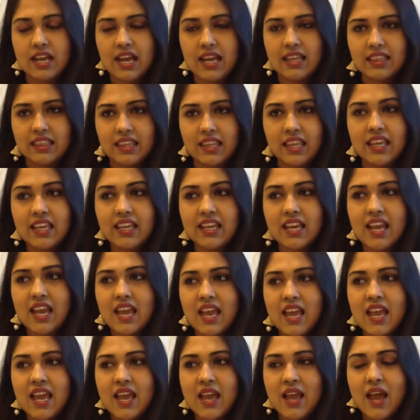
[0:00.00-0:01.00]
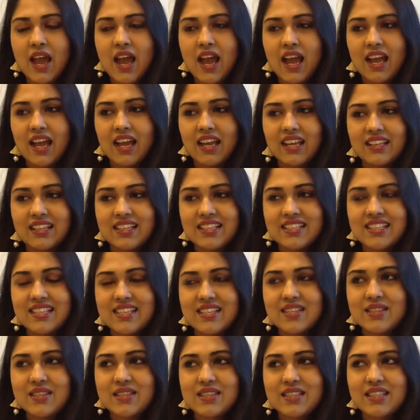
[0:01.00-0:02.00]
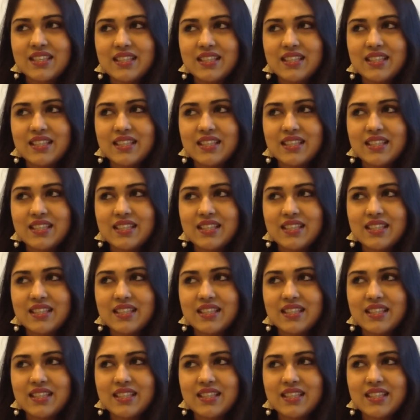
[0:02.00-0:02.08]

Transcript: I think. And this is